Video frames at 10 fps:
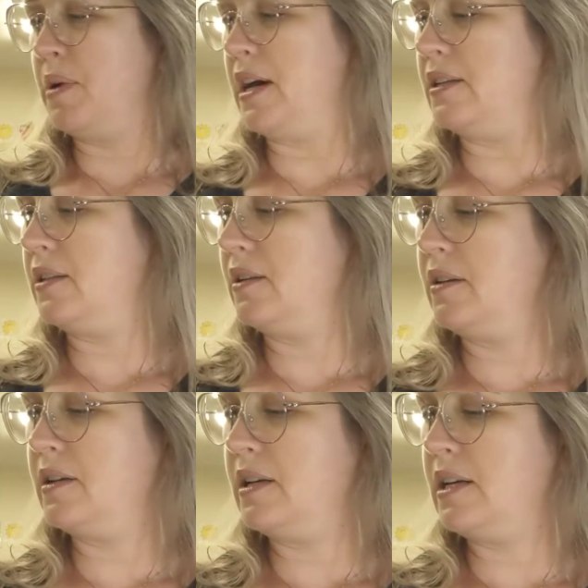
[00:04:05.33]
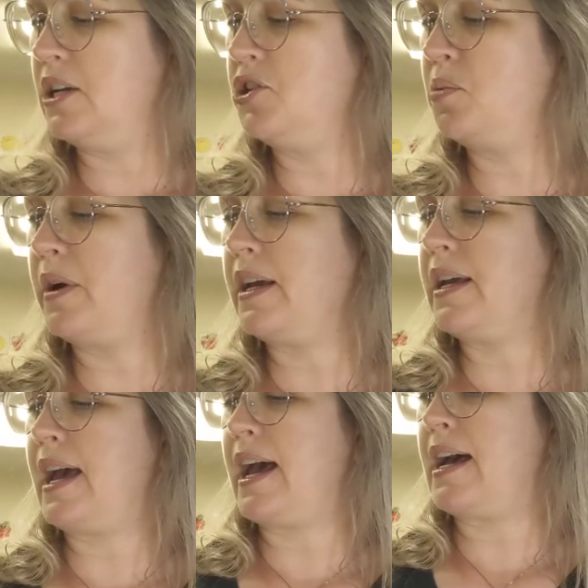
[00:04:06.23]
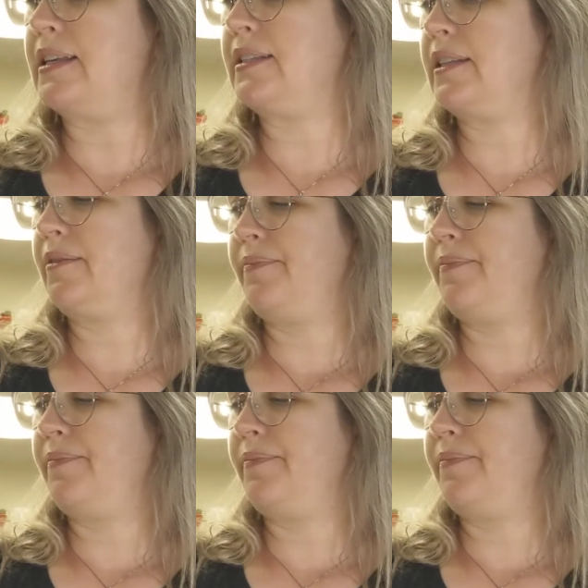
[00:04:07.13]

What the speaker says: But each week has